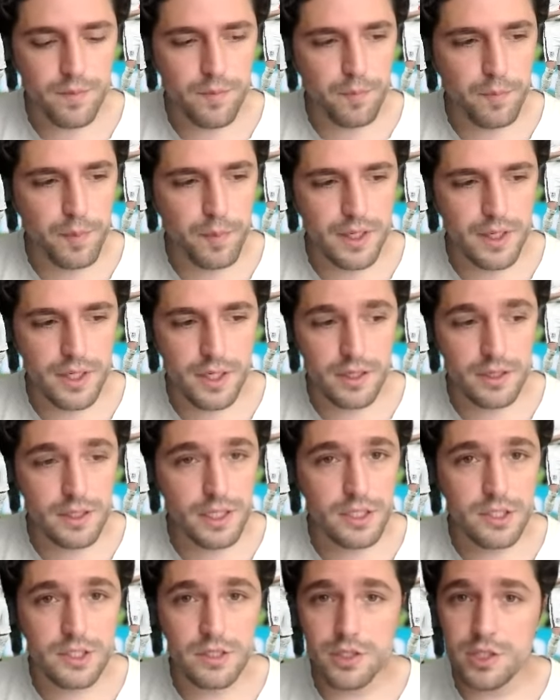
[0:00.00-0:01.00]
But
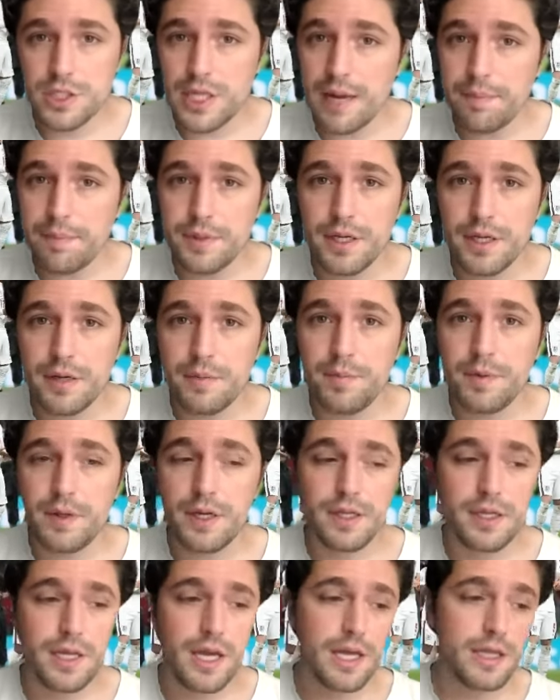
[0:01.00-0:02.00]
they stepped up
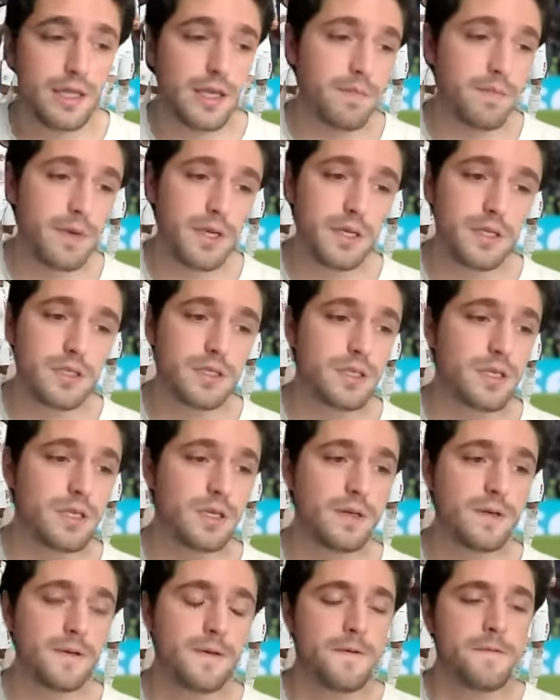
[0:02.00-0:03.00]
and they missed.
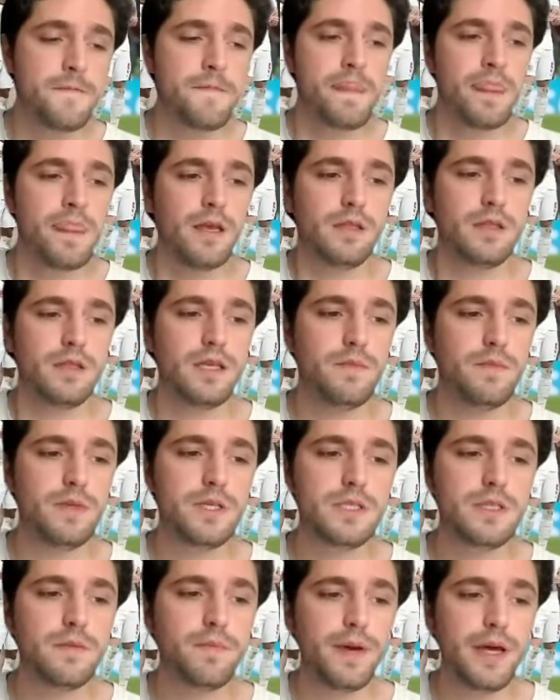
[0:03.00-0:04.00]
They
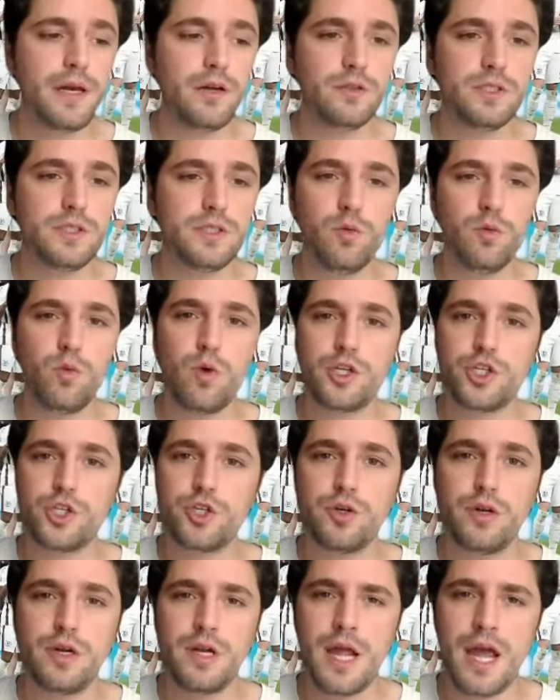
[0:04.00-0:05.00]
missed the penalty. What
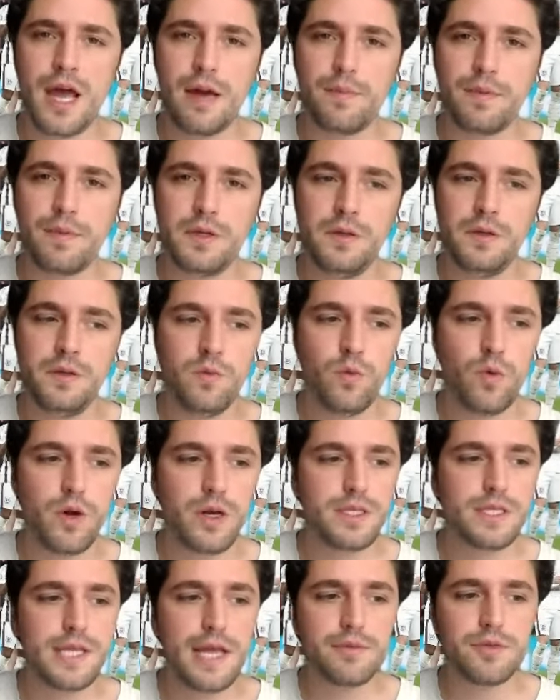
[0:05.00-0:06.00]
shouldn't happen, what
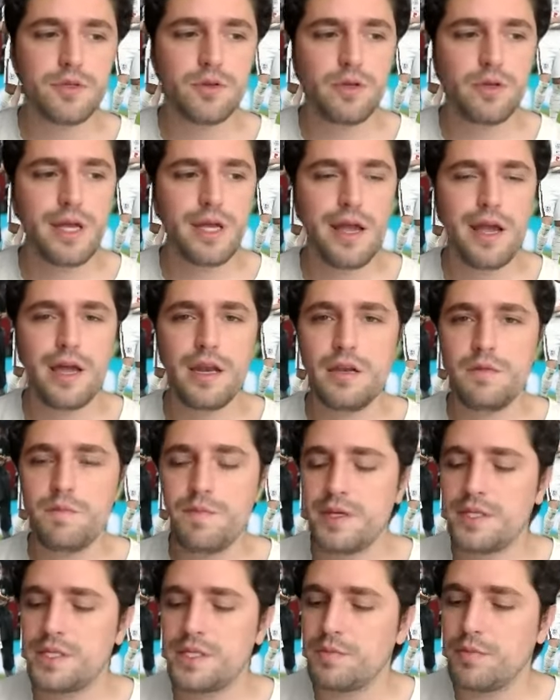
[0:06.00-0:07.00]
is absolutely
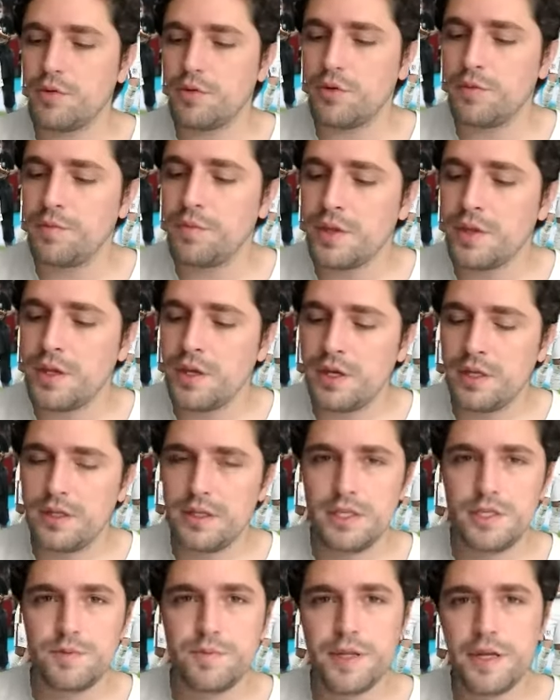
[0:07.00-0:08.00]
inadmissible,
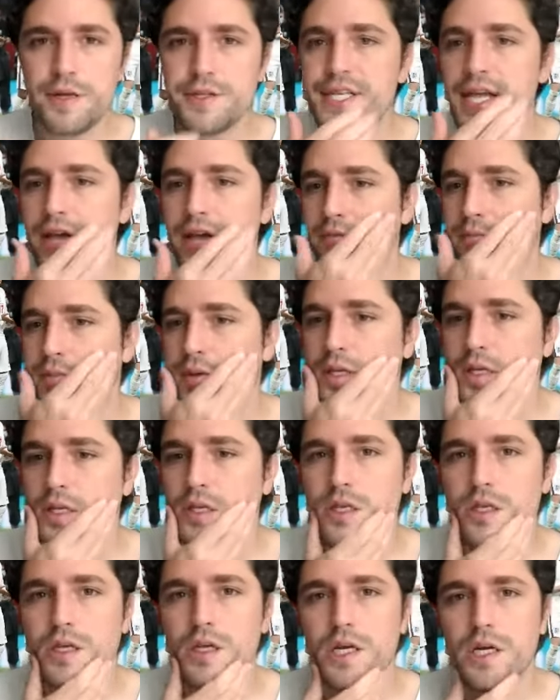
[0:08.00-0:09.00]
these players have
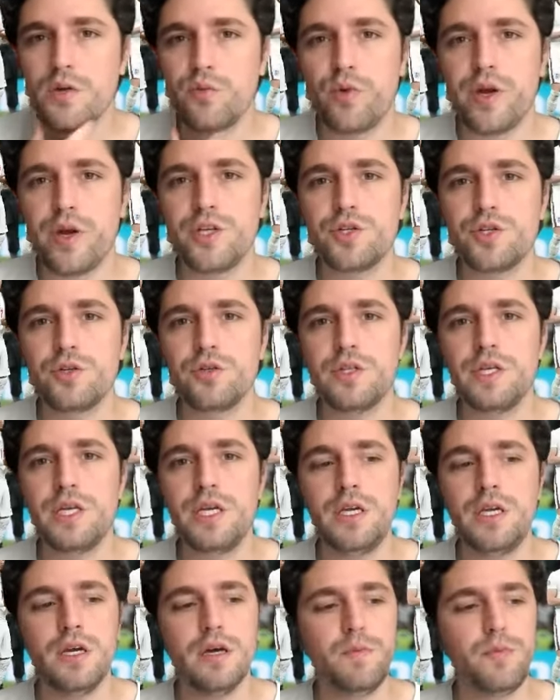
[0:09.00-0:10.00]
been
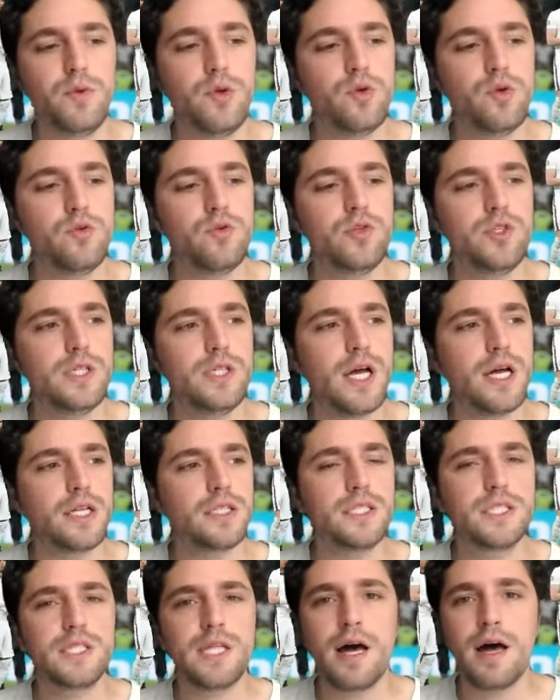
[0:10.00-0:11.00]
racially abused
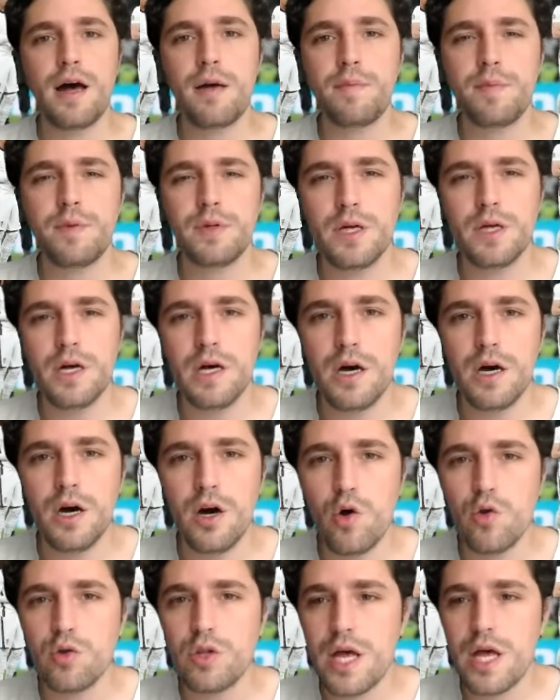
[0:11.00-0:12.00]
nonstop
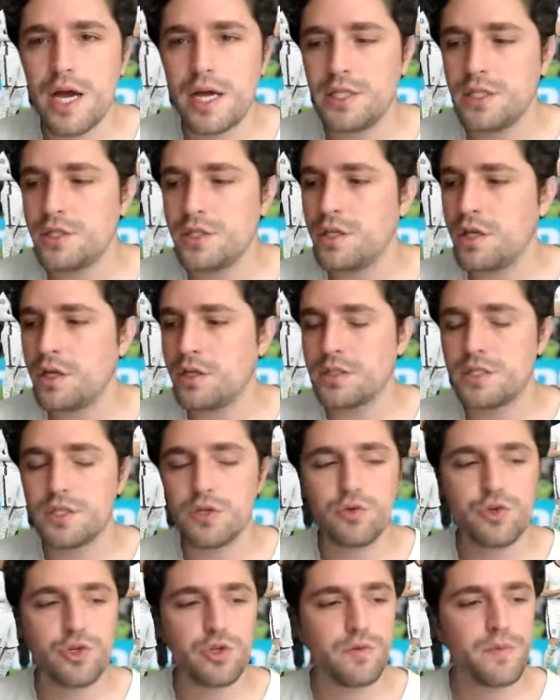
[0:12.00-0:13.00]
online on
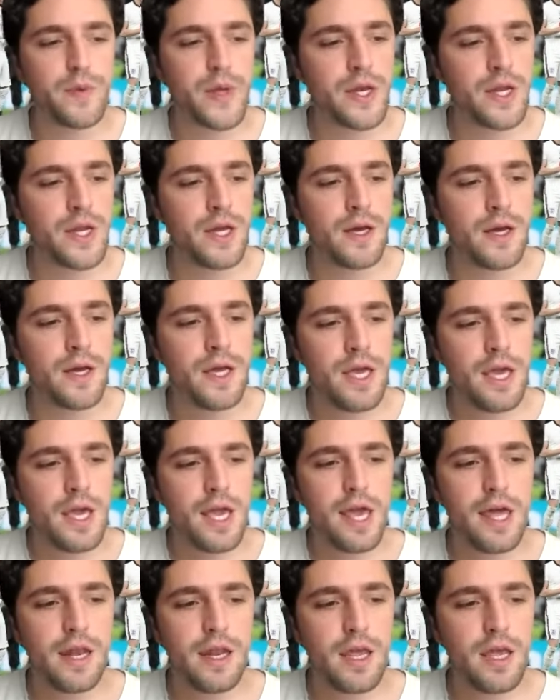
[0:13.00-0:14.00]
social media,
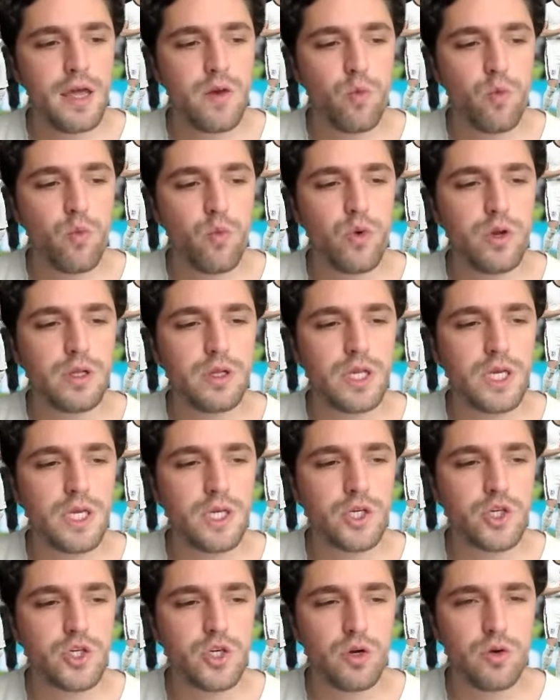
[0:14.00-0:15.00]
and it really
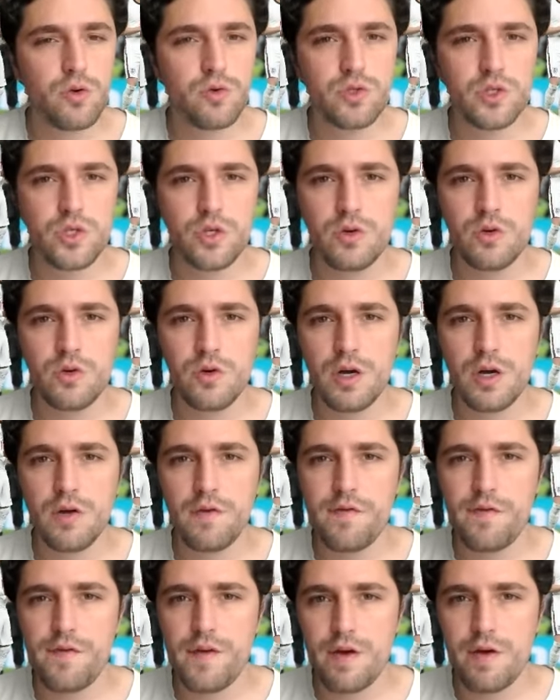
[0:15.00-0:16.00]
shows you a
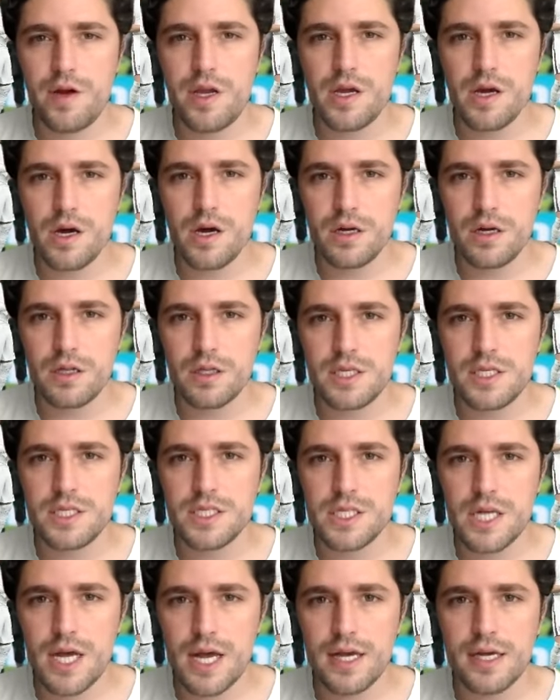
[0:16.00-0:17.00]
very ugly
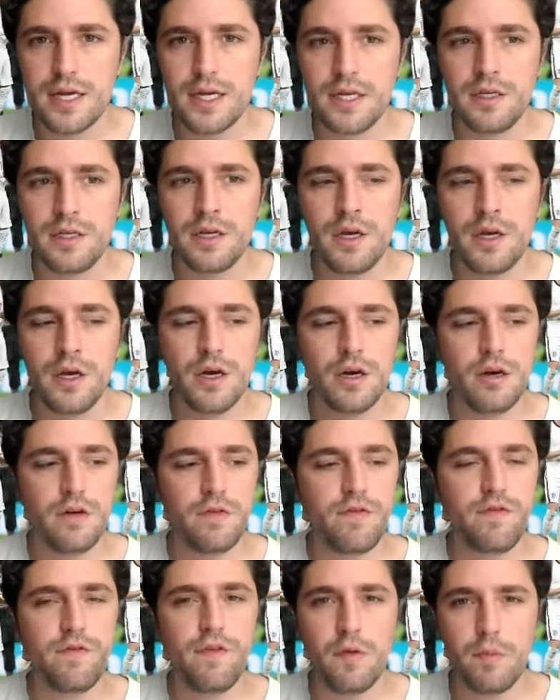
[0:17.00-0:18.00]
side of
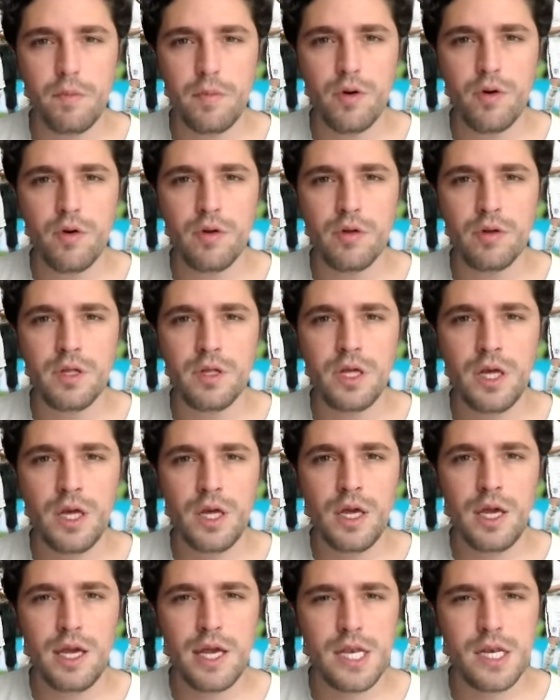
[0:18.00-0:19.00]
football
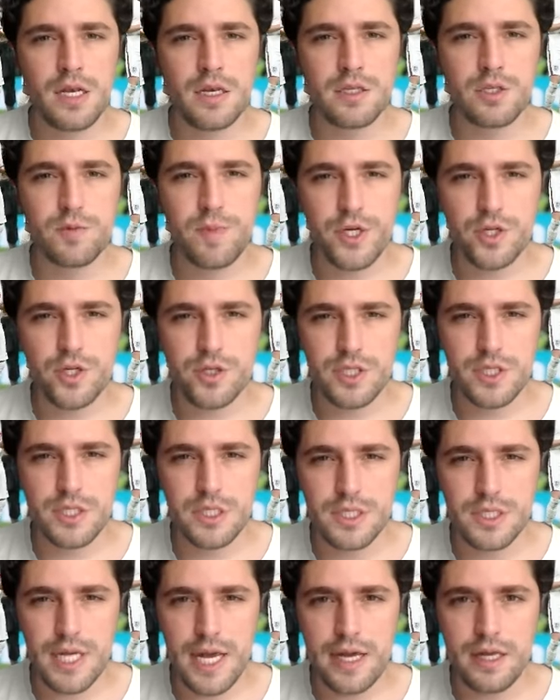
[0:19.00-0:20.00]
and especially
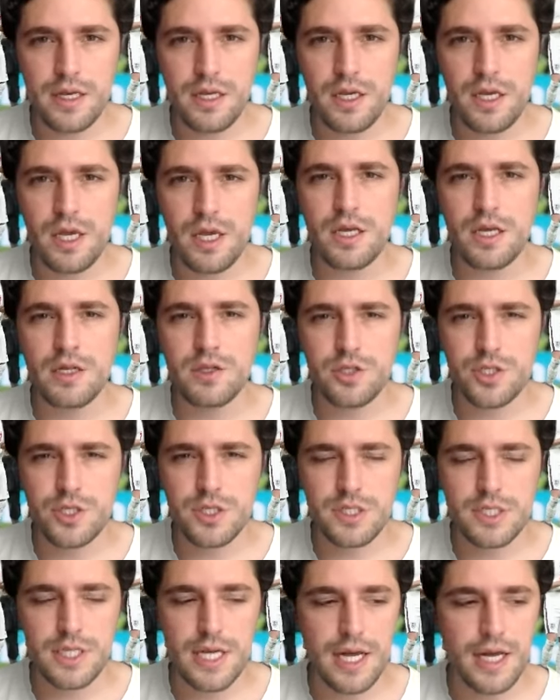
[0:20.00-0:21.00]
society, English
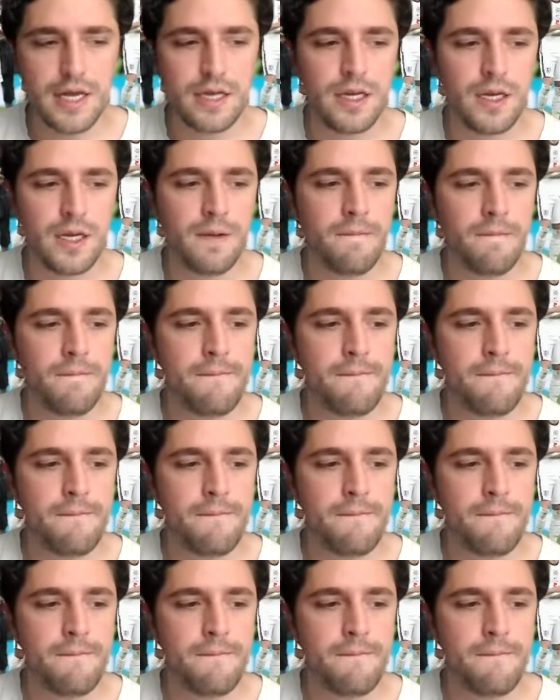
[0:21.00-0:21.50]
society.